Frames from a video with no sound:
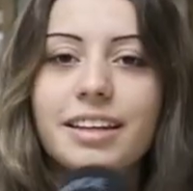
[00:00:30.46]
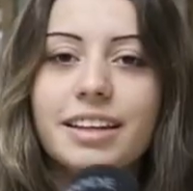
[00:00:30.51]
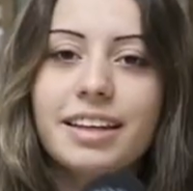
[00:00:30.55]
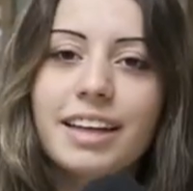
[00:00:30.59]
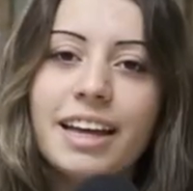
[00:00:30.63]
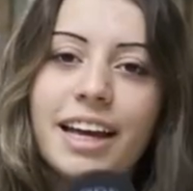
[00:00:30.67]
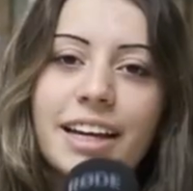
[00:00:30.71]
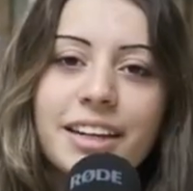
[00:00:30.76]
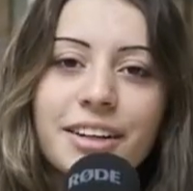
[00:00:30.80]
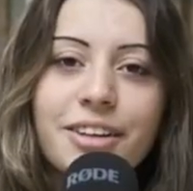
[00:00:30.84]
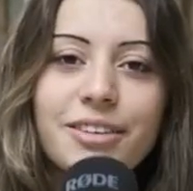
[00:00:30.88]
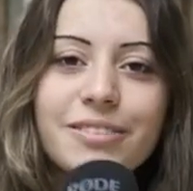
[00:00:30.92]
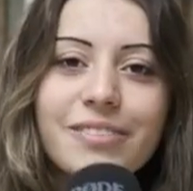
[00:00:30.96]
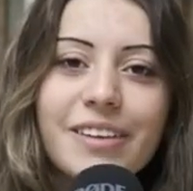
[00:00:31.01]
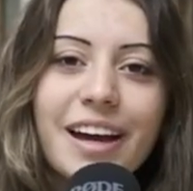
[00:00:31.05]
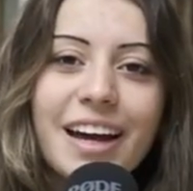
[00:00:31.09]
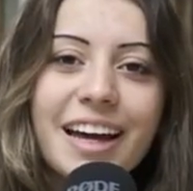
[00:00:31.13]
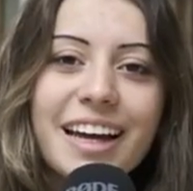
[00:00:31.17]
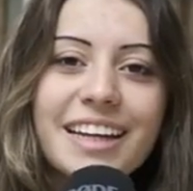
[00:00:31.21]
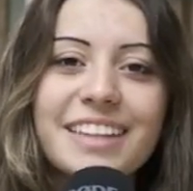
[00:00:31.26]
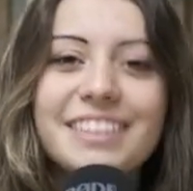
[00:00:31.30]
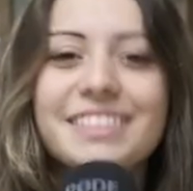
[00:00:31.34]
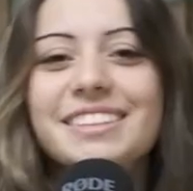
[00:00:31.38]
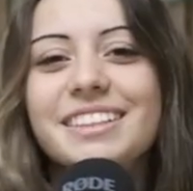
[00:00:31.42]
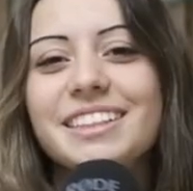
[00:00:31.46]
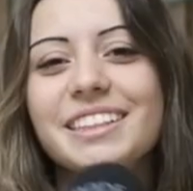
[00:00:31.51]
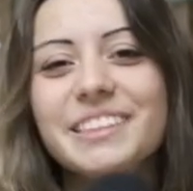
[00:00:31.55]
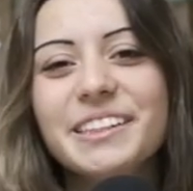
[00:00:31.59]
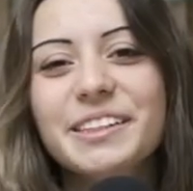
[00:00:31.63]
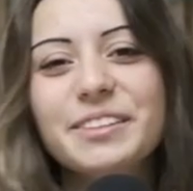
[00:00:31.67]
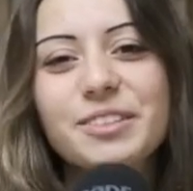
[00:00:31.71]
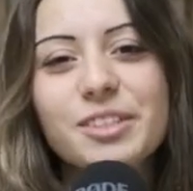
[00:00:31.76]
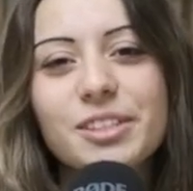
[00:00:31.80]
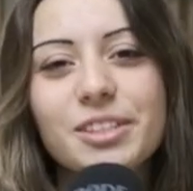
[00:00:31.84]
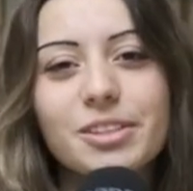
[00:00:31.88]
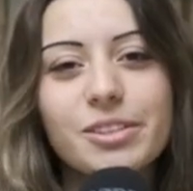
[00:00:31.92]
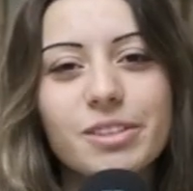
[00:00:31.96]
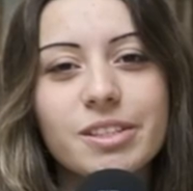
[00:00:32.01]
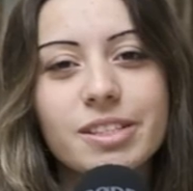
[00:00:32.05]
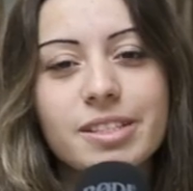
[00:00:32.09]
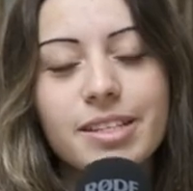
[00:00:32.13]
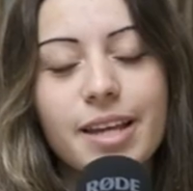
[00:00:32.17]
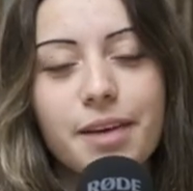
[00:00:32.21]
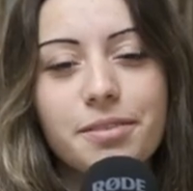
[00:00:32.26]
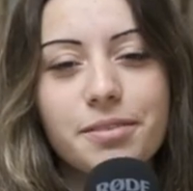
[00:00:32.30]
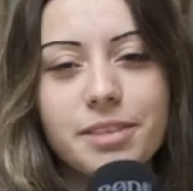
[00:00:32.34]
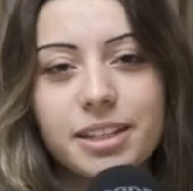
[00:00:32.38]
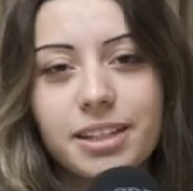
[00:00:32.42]
Hey Novi, Dira Janouth is
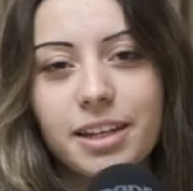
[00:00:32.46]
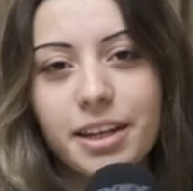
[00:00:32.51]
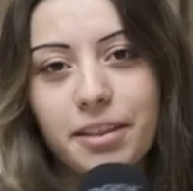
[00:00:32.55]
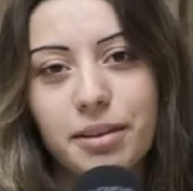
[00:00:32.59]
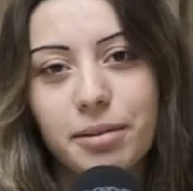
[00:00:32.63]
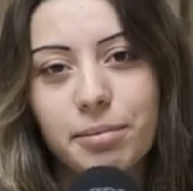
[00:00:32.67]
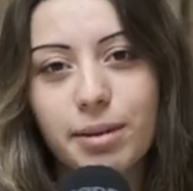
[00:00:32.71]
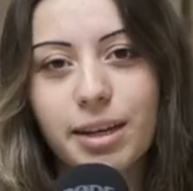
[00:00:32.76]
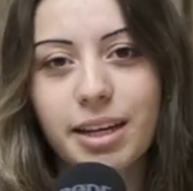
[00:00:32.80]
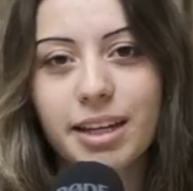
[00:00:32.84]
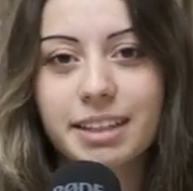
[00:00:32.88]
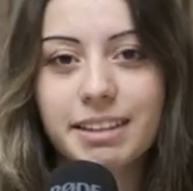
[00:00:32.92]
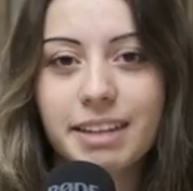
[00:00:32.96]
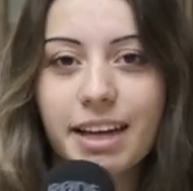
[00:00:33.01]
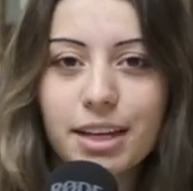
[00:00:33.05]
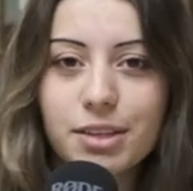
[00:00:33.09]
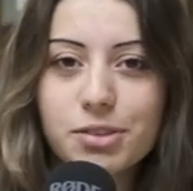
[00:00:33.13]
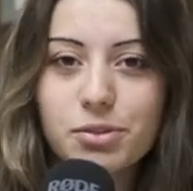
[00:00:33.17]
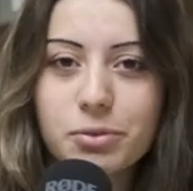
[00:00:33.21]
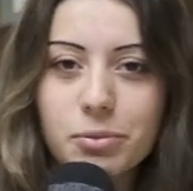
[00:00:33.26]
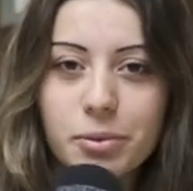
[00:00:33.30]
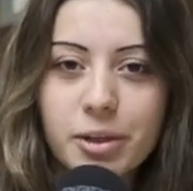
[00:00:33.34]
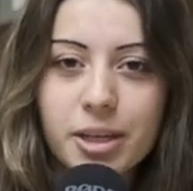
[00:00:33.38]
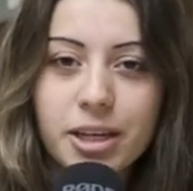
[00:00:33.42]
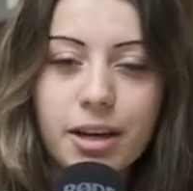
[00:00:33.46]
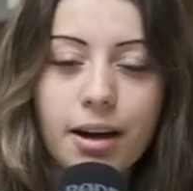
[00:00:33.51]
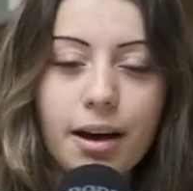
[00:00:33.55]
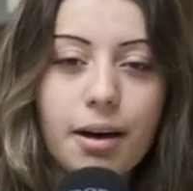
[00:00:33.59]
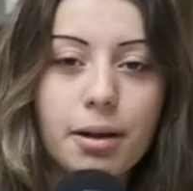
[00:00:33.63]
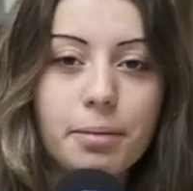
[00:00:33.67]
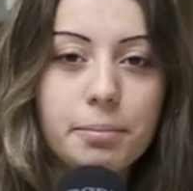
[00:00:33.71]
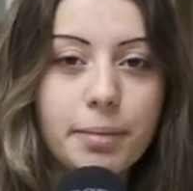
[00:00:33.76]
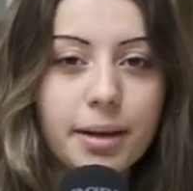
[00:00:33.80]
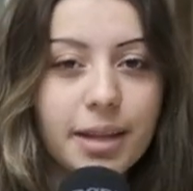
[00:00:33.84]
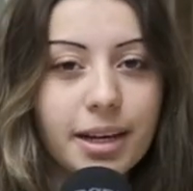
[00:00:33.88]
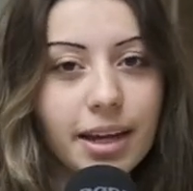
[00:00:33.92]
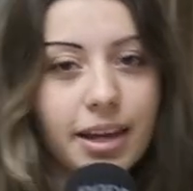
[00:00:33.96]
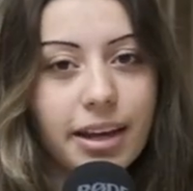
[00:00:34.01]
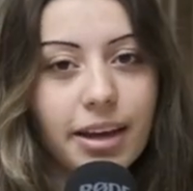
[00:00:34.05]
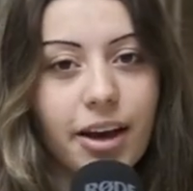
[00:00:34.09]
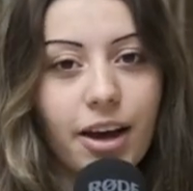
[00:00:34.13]
having another meeting next week on Monday,